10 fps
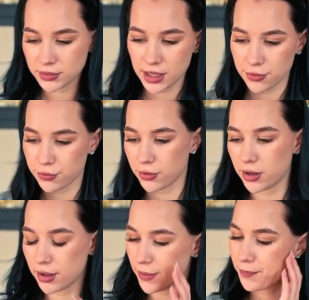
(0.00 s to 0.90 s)
if
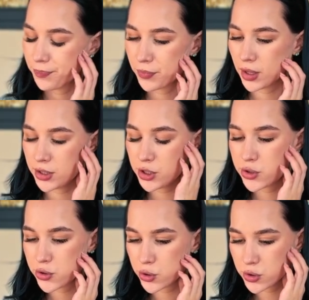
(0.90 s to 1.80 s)
need
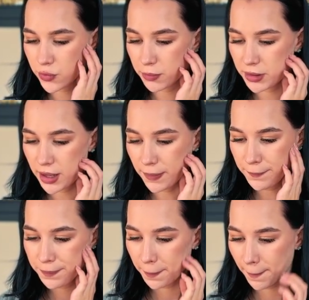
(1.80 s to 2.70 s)
to choose from them.